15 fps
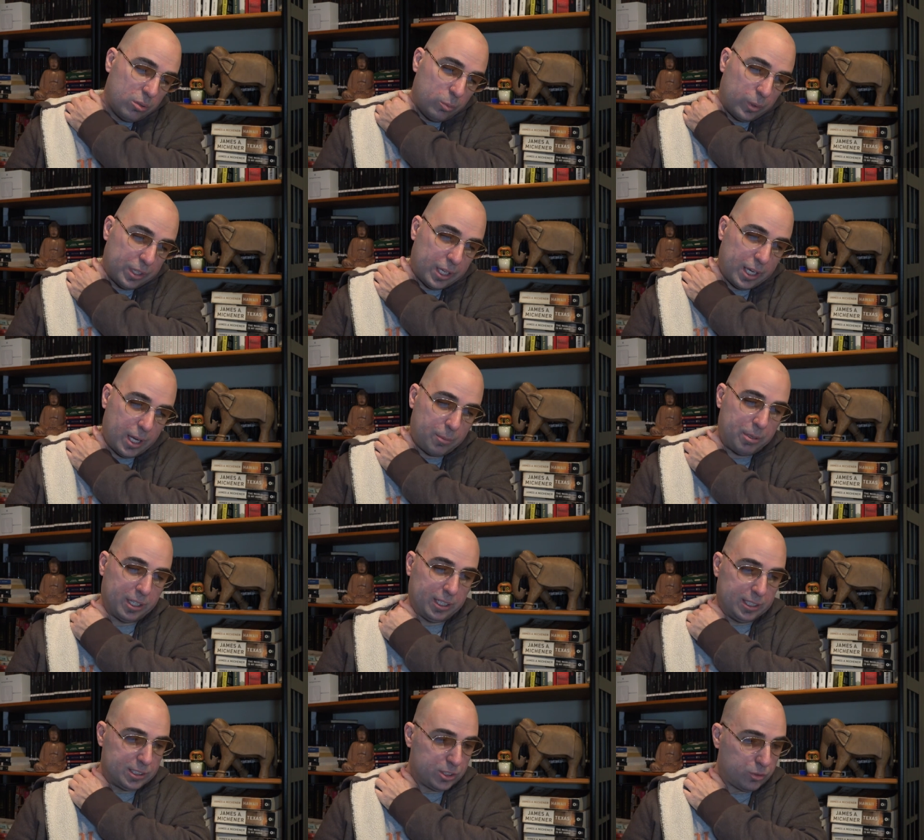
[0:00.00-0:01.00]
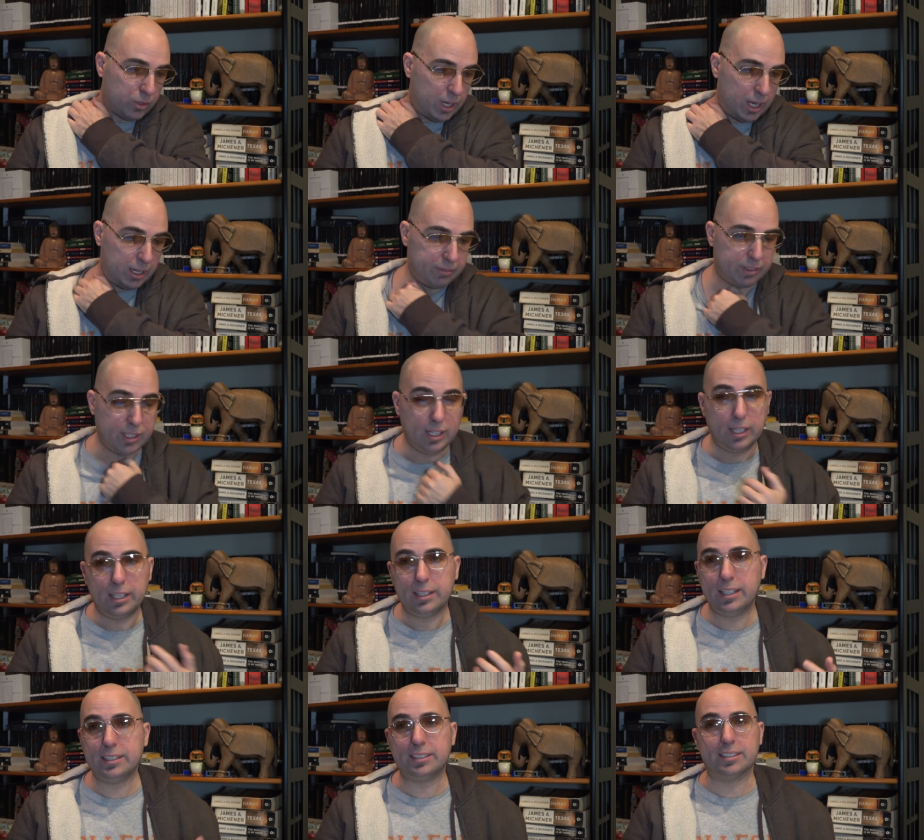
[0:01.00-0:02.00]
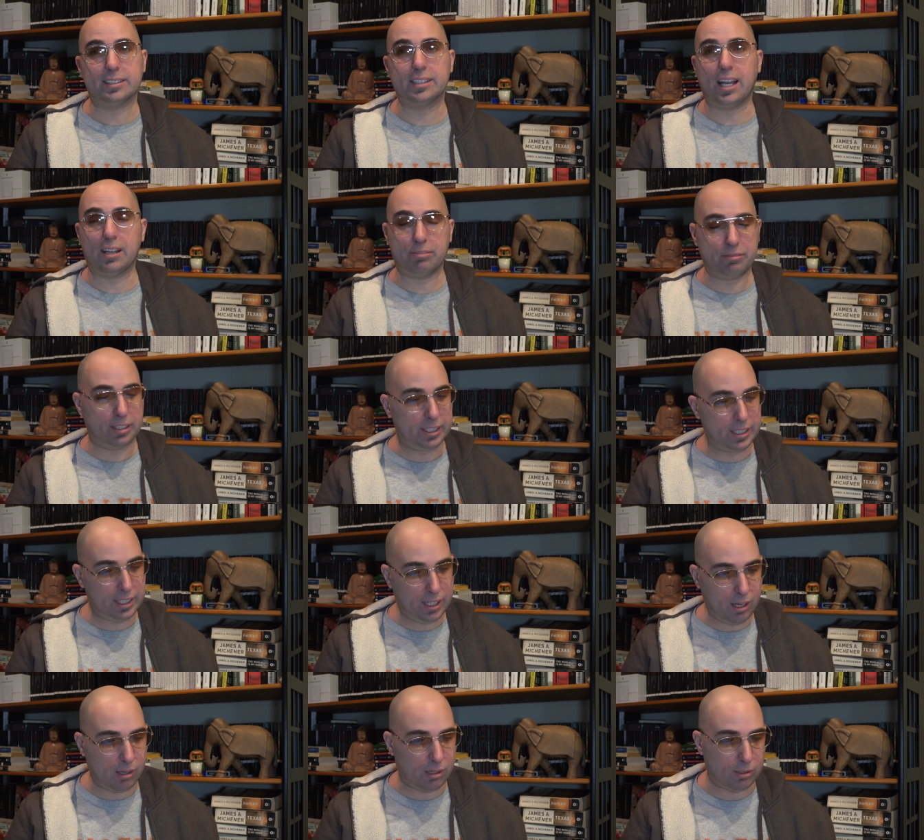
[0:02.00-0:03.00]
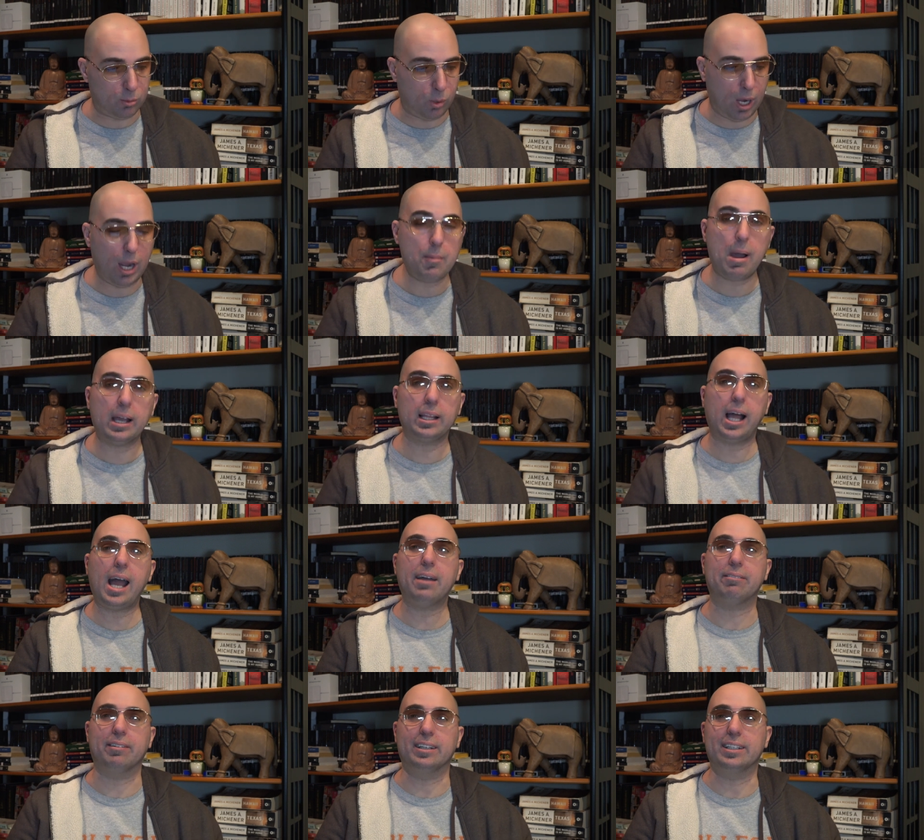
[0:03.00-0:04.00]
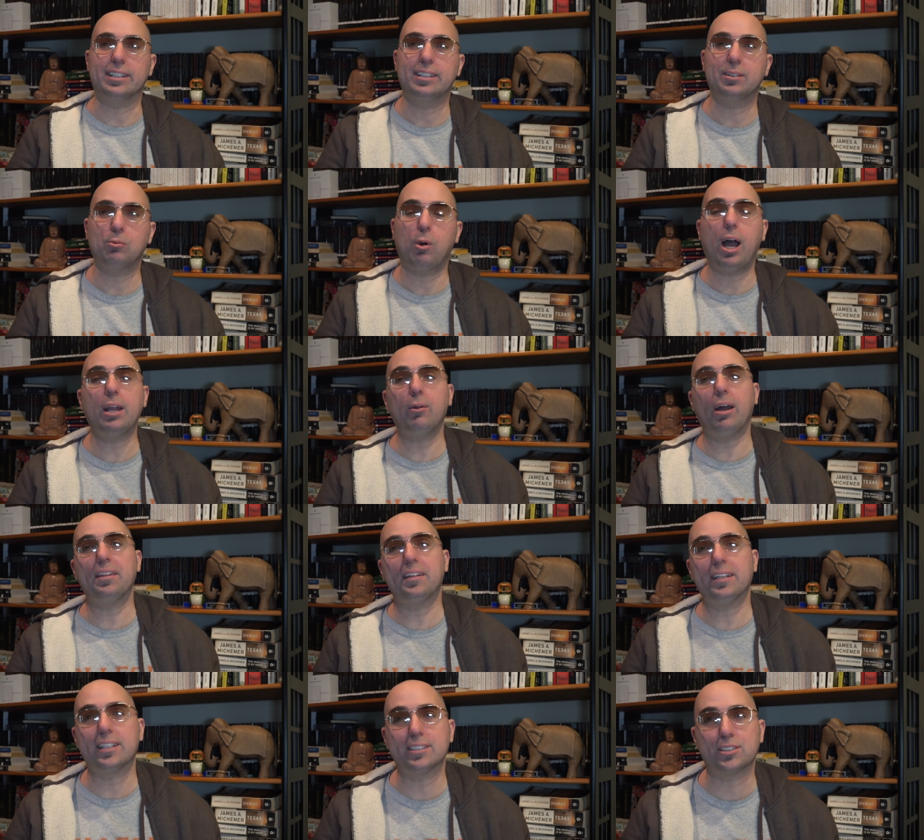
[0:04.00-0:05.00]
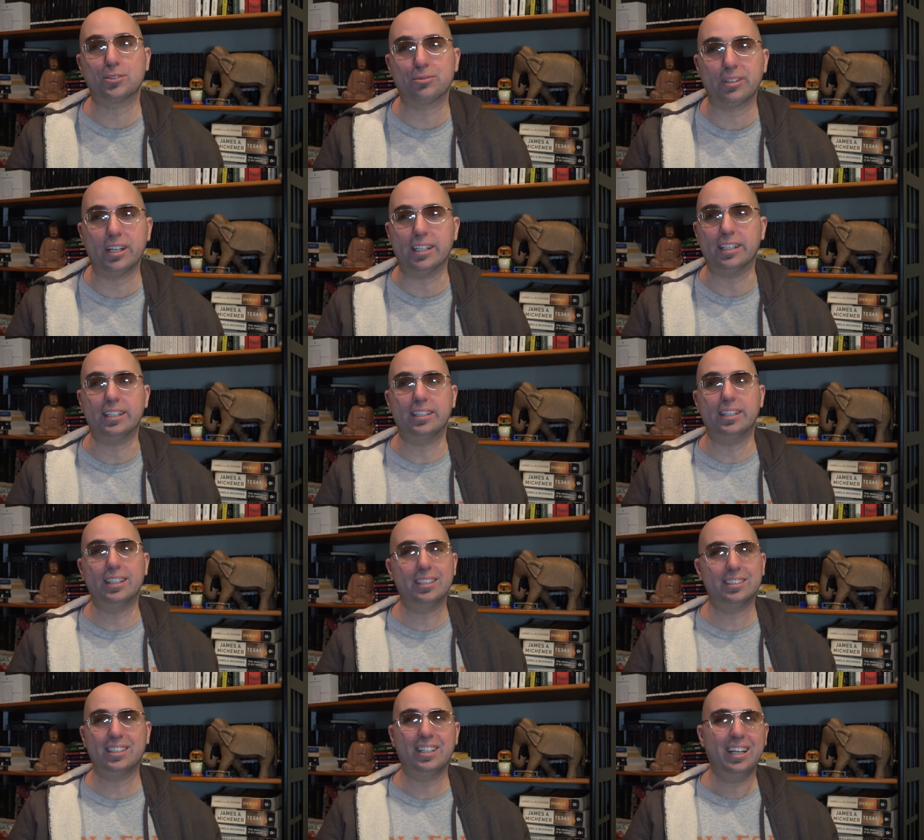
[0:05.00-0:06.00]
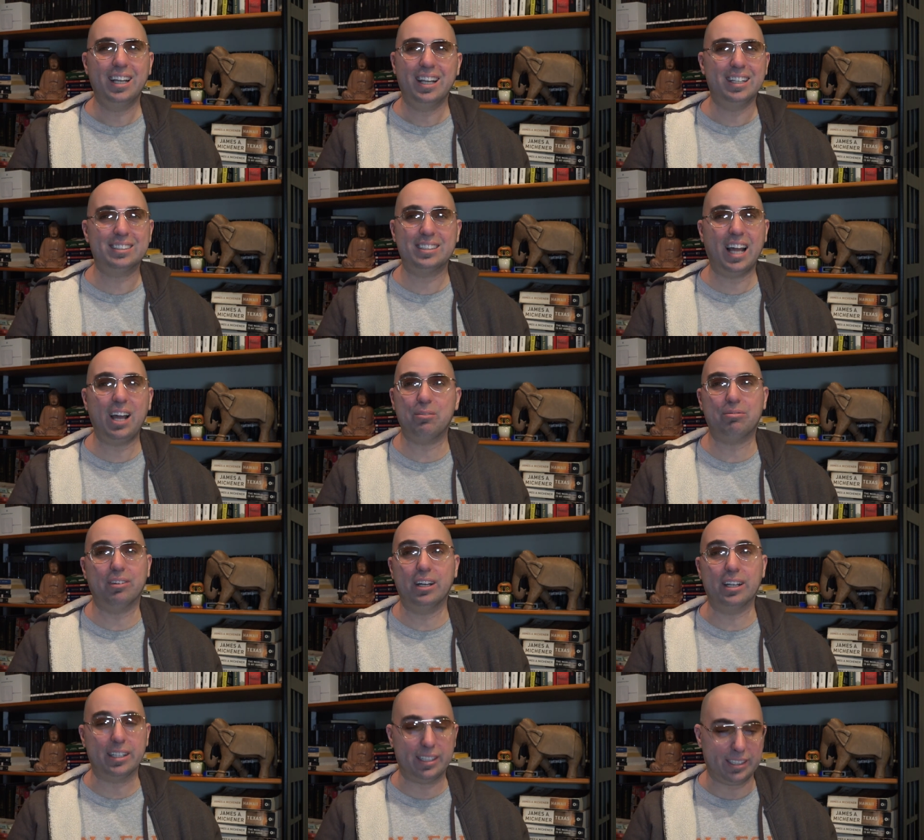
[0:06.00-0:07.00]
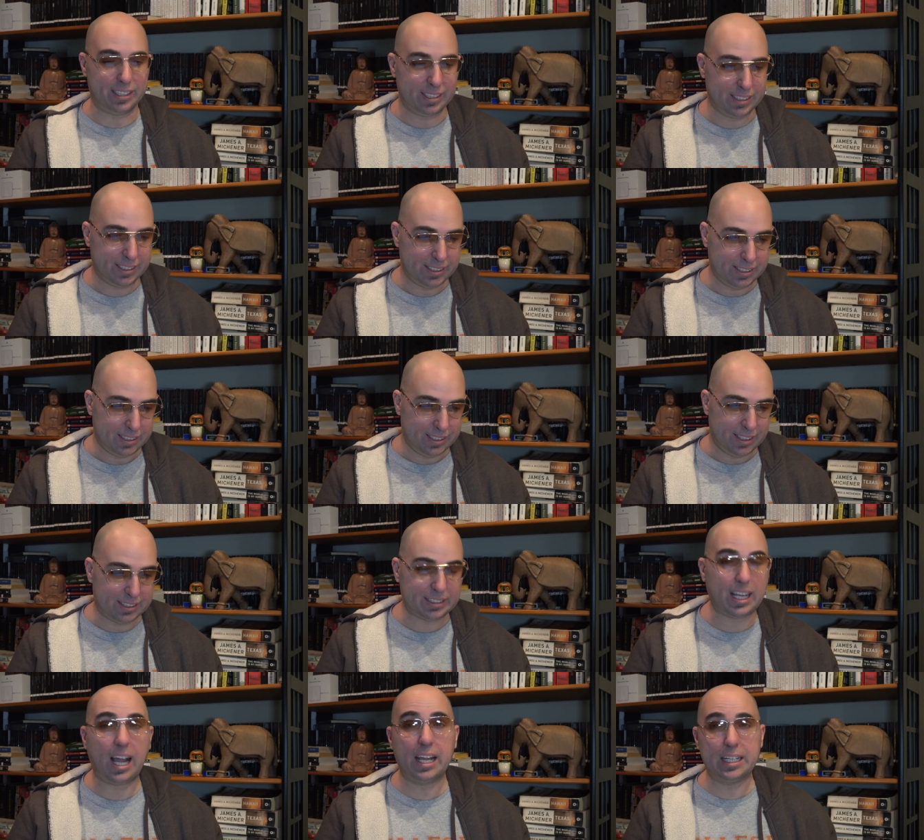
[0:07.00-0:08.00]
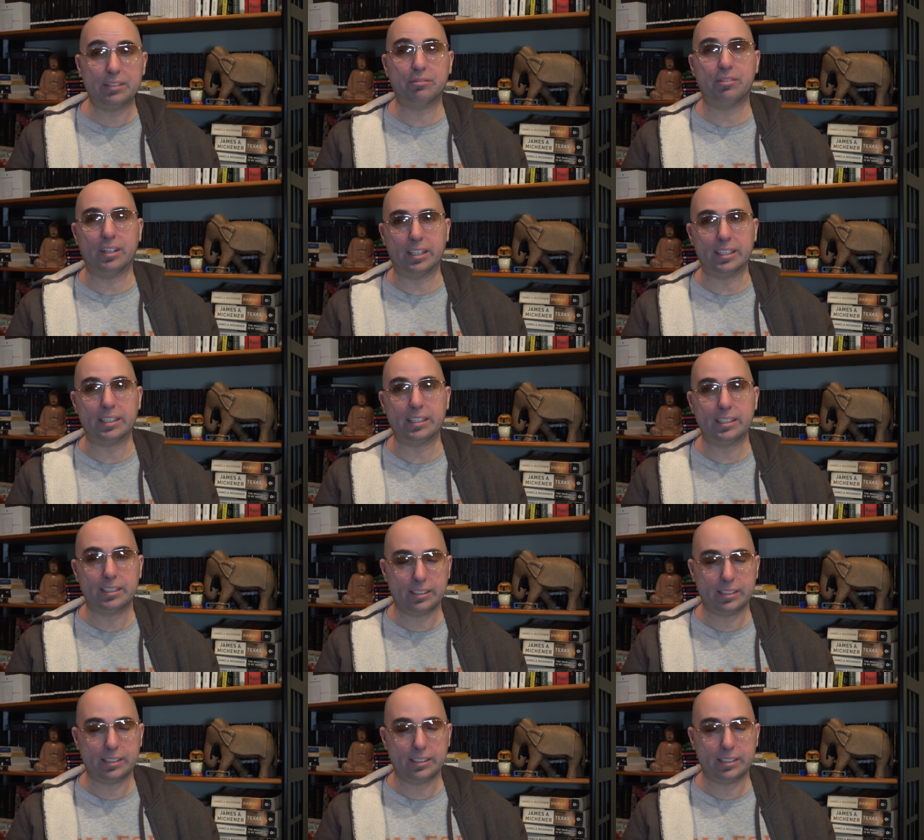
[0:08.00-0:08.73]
when the ambulance arrived. This is not funny at all. Why am I laughing? Why do I think this is funny? Is it, it's not funny. It's kind of funny.